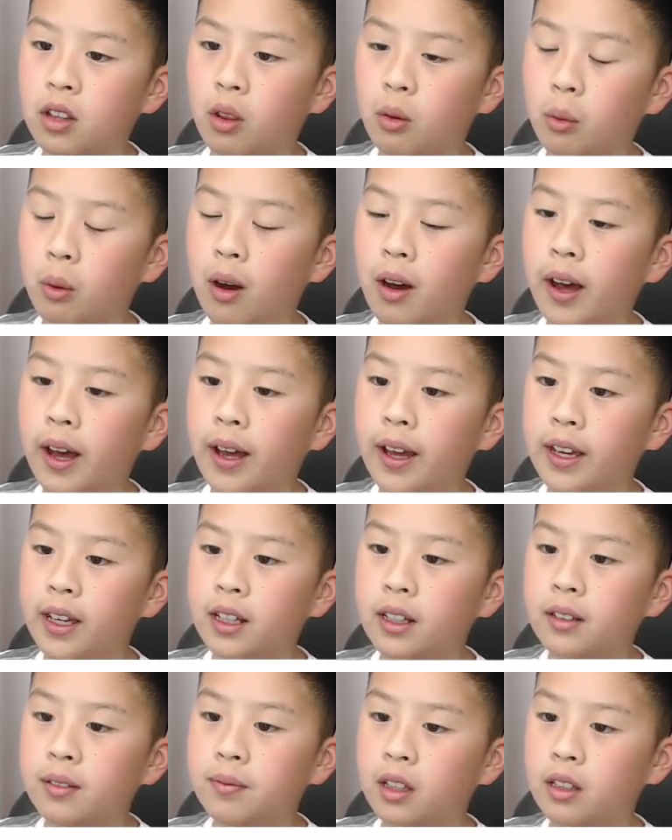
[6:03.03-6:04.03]
The
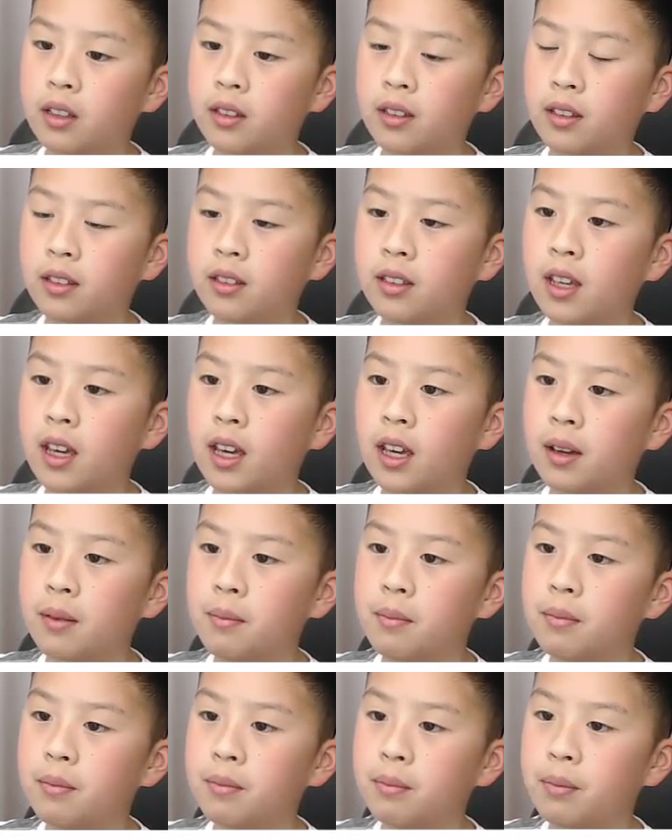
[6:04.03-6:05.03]
y is the
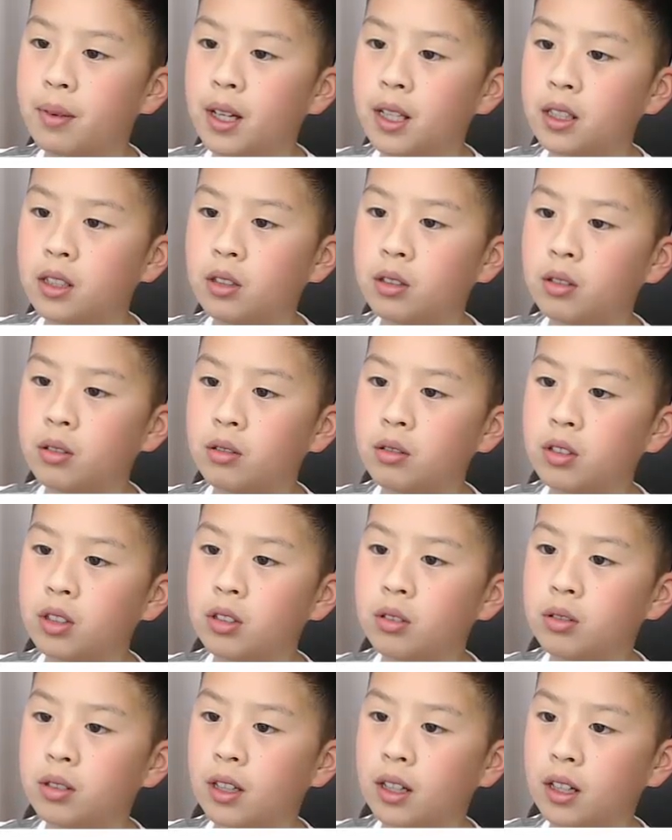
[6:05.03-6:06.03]
same, but
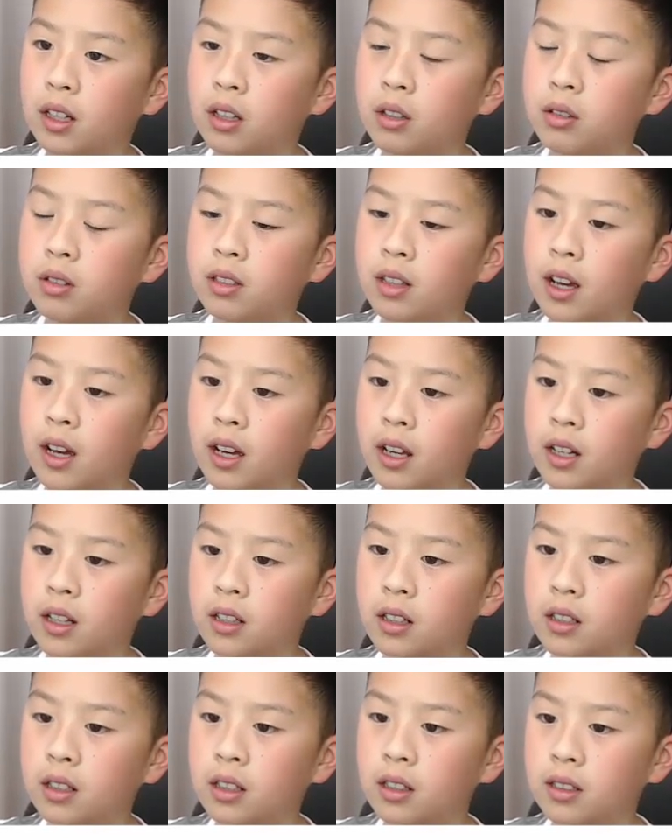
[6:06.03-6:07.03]
using
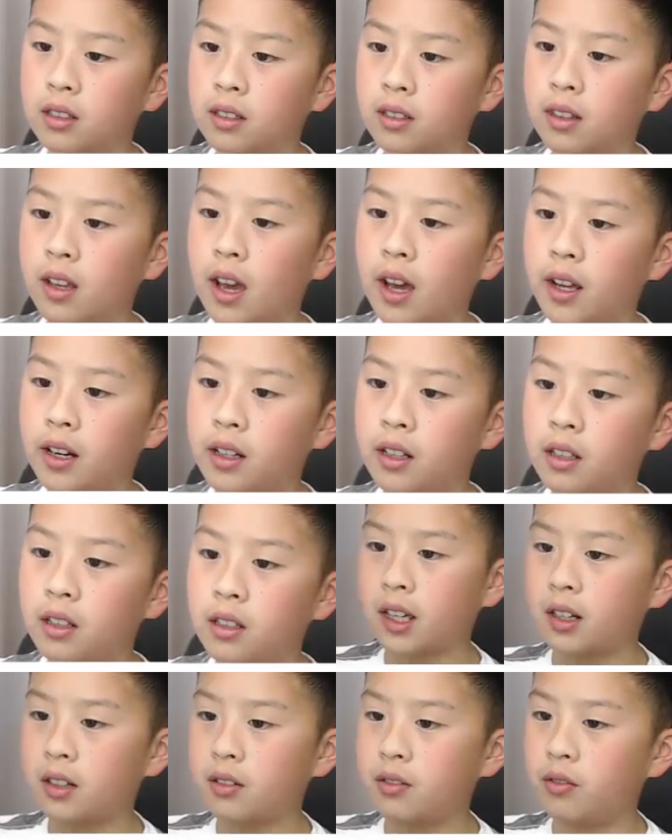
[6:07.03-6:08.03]
cosine instead.
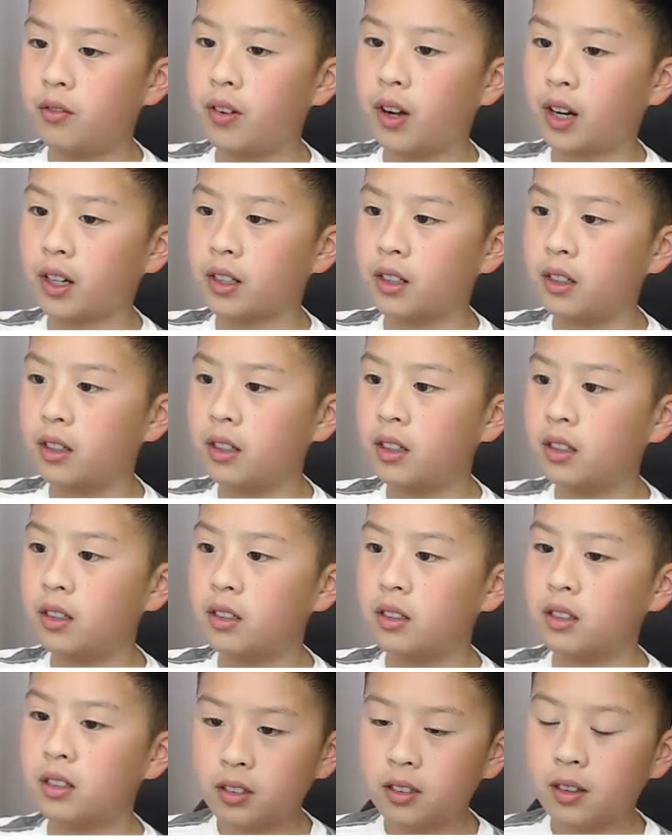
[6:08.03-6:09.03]
Second
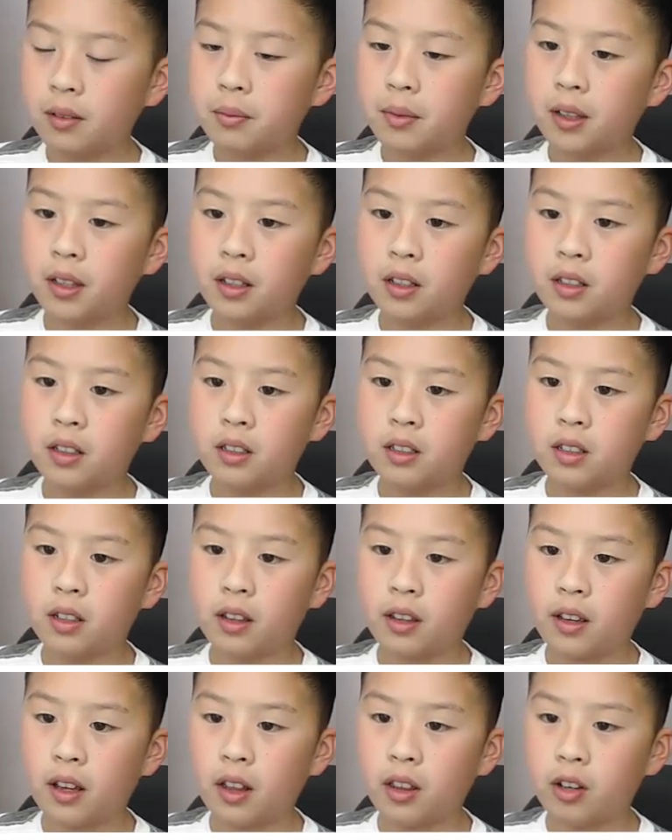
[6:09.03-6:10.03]
vector. Very
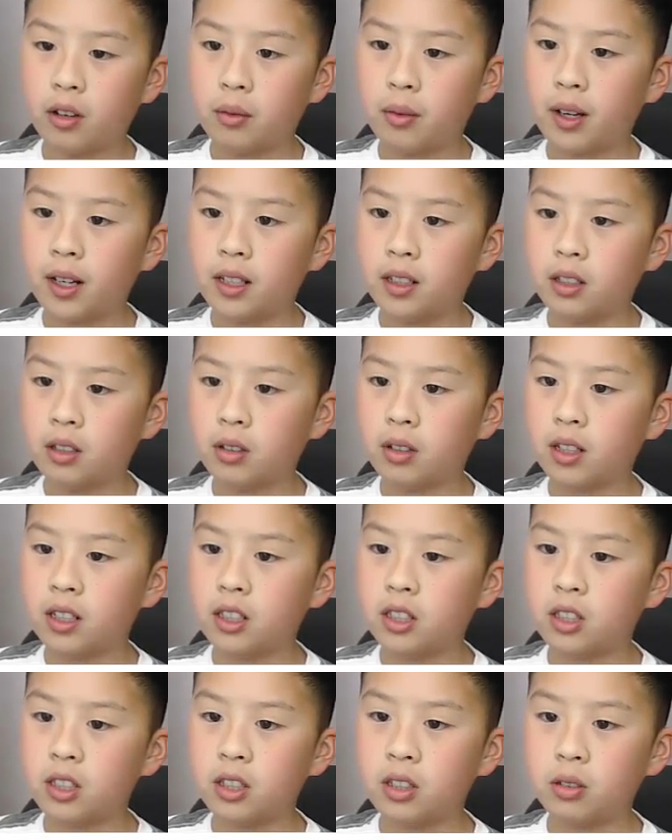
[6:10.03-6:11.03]
similar to the other one,
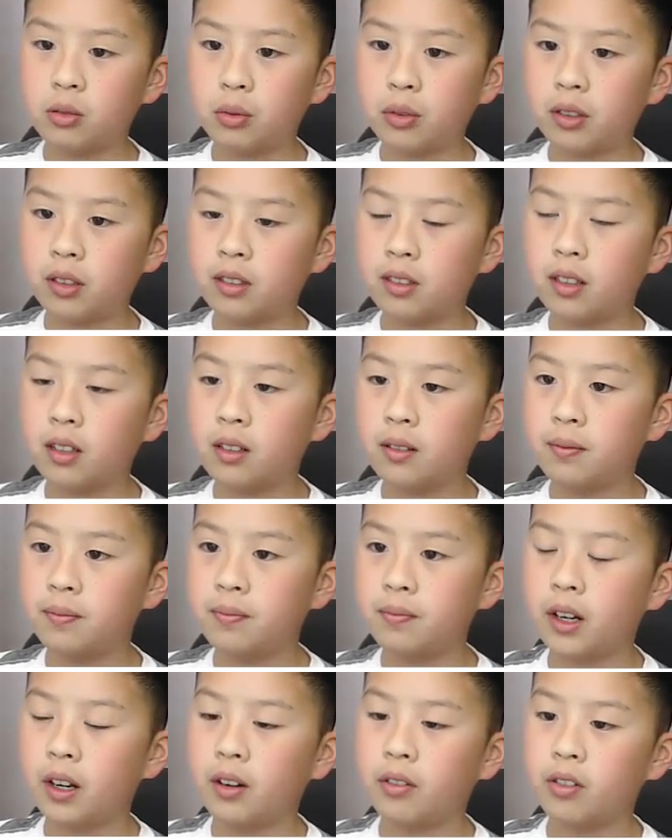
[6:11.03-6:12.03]
you can choose
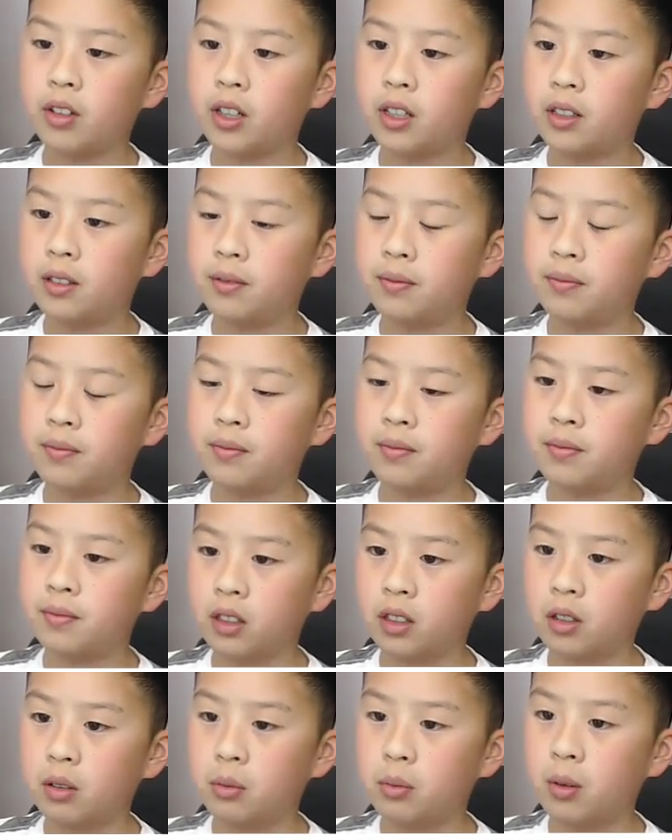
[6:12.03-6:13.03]
whatever
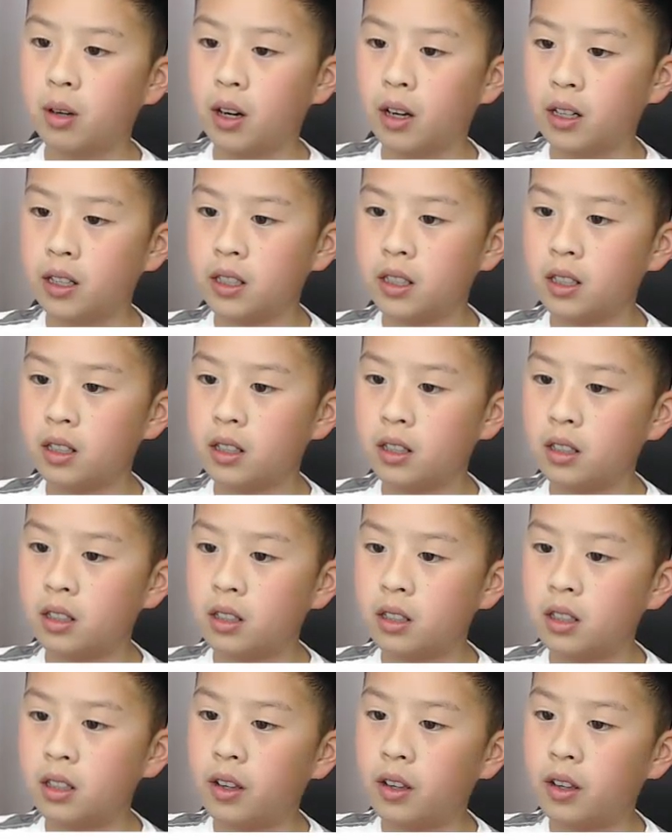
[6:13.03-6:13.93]
angle you want.